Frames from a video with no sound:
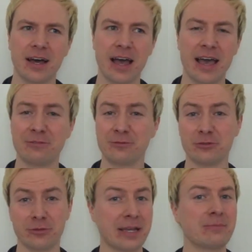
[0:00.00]
I have
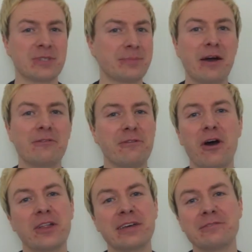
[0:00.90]
dreams about
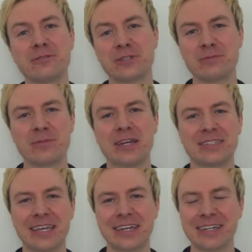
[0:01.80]
falling for some
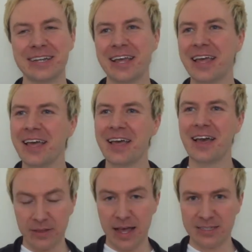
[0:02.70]
reason.
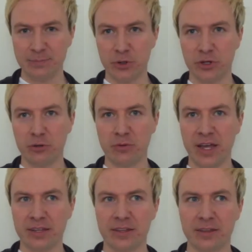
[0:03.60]
The last book you
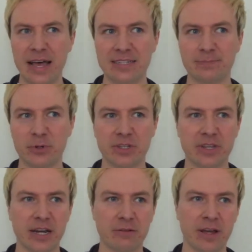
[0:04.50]
read. The last book
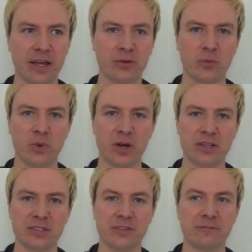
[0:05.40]
that I read
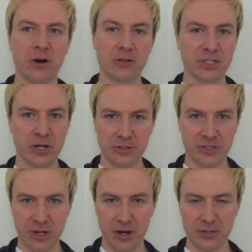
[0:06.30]
was The Fault in Our
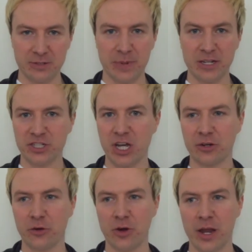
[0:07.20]
Stars by
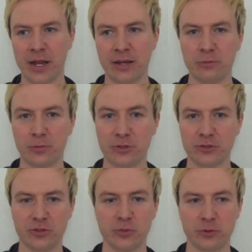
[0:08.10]
John Green,
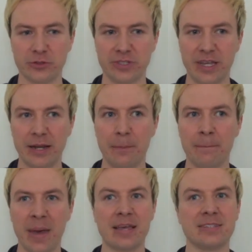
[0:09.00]
which was an
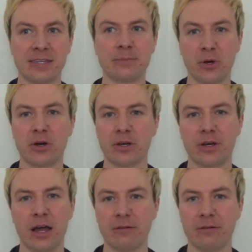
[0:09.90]
amazing book.